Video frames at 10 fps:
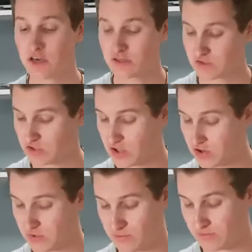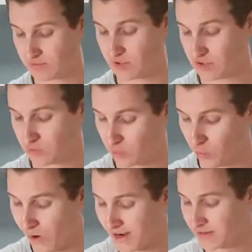So
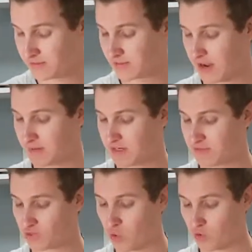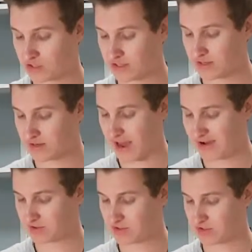1, I believe, quarter
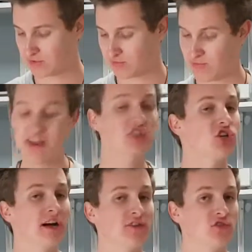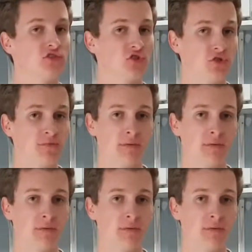ounces of French onion soup.